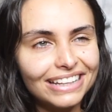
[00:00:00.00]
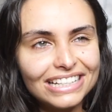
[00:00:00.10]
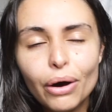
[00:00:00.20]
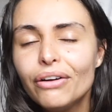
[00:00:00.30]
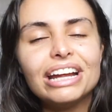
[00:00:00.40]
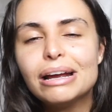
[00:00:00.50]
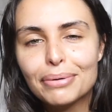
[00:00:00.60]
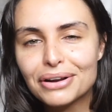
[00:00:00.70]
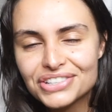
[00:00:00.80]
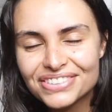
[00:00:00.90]
these hot
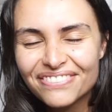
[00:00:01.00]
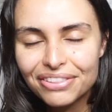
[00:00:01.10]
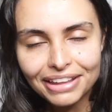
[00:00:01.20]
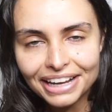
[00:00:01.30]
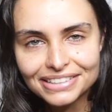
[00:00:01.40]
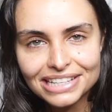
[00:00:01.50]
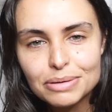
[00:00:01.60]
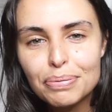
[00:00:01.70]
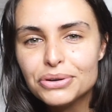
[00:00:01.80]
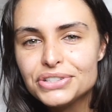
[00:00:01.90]
airbrush things are
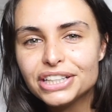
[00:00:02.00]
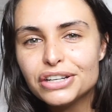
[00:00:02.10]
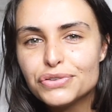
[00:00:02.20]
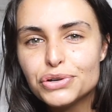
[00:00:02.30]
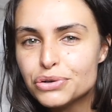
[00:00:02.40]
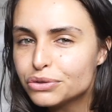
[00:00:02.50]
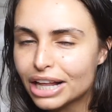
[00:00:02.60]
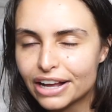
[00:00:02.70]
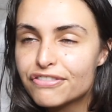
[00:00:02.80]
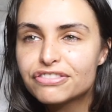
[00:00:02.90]
supposed to give you
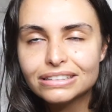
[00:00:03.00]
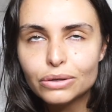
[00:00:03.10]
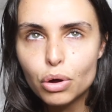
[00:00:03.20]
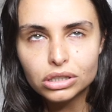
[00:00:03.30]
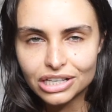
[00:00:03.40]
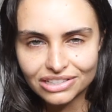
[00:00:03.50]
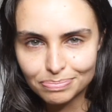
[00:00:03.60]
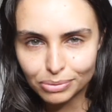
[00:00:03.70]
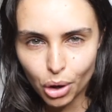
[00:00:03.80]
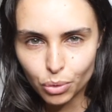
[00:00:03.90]
like a flawless
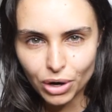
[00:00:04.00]
blow